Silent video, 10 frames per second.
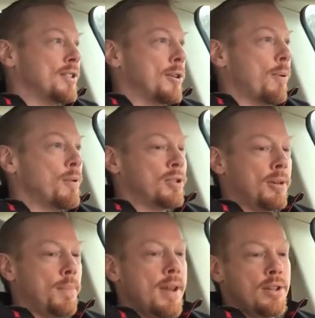is supposed
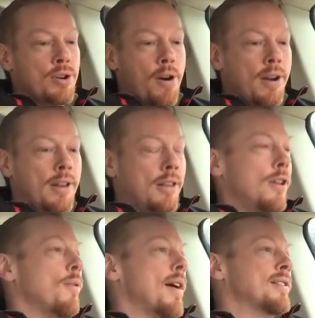to be starting in the
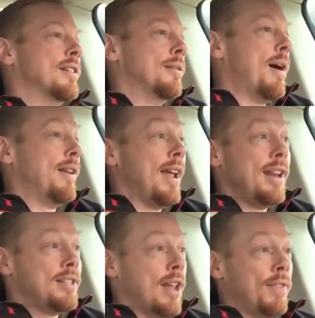U.S. at about
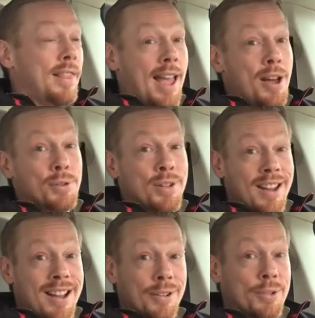
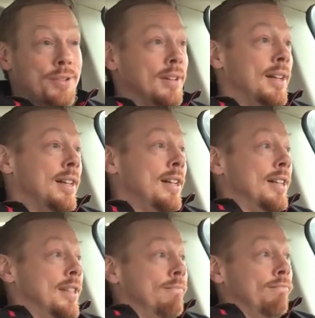$87,000.
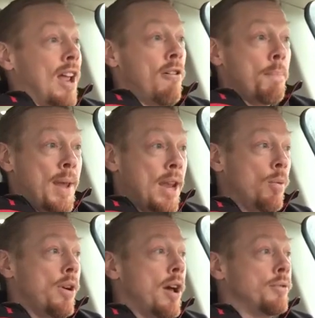Now, a
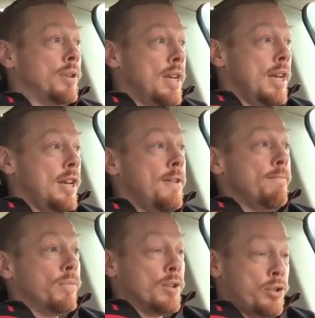
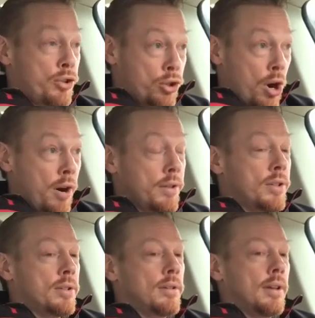P100D
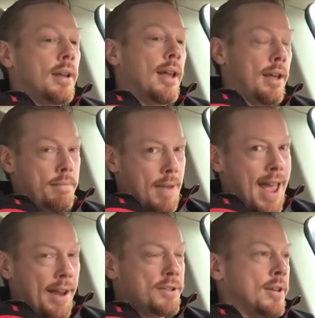starts,
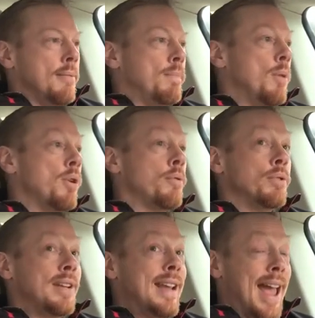
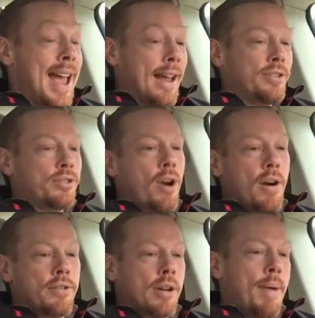P100DX
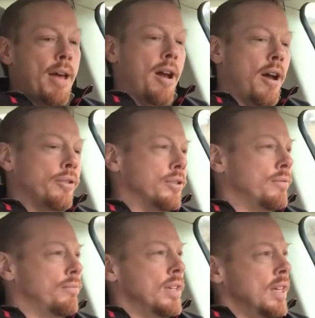starts at about
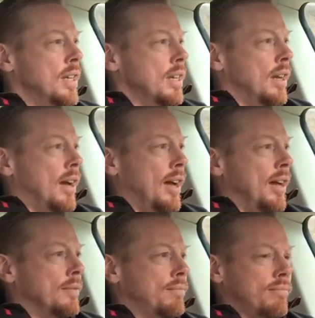
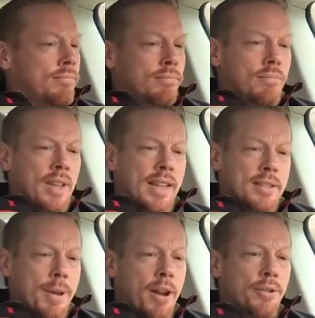
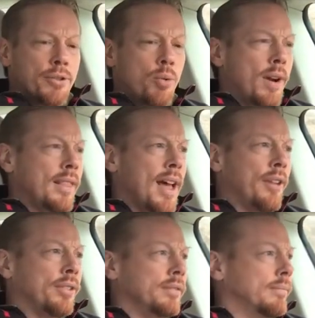
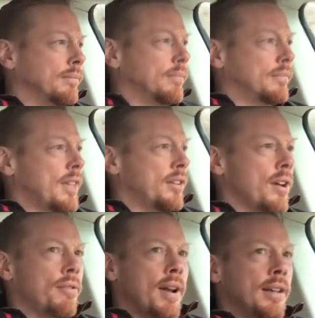$120,000. Does that
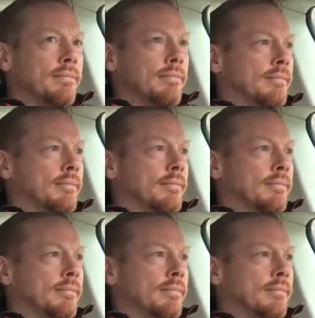sound right?